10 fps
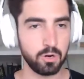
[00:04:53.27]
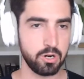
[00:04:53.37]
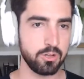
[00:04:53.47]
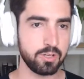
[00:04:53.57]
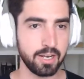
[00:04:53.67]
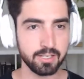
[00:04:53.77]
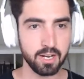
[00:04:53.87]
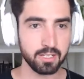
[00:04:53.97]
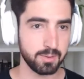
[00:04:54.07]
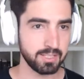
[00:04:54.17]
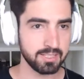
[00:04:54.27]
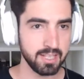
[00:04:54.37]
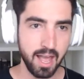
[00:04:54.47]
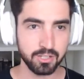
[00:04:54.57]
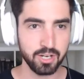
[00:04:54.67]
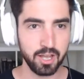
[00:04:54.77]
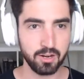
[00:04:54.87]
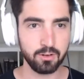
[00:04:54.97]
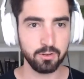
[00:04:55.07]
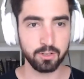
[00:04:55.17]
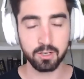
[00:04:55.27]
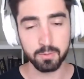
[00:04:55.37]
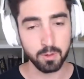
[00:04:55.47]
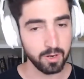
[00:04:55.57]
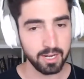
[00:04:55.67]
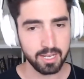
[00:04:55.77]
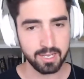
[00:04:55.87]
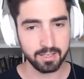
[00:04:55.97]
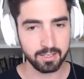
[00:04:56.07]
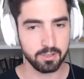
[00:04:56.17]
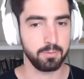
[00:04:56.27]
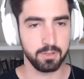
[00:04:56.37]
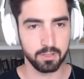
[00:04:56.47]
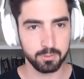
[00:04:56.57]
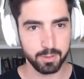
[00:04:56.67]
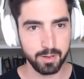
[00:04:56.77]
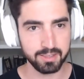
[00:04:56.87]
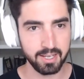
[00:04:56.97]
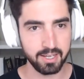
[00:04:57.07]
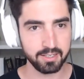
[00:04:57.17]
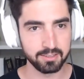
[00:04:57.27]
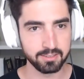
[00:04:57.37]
I know you kind of talked about the Slack channel, the community. Can you tell me a little bit about that?